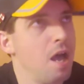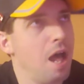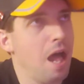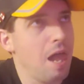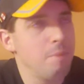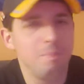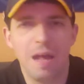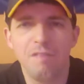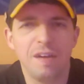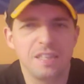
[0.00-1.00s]

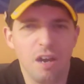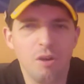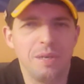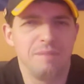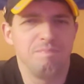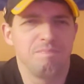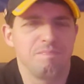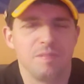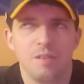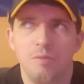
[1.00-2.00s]
AlphaTauri,
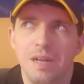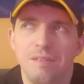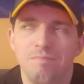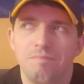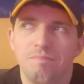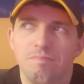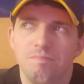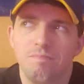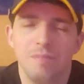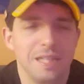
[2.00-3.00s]
well,
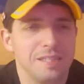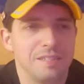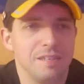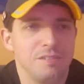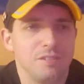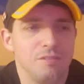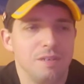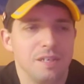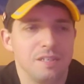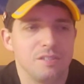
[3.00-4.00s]
that's also
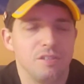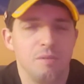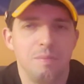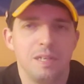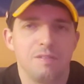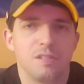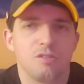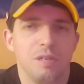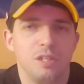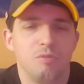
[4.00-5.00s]
a bit of a
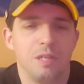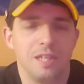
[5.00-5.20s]
strange one.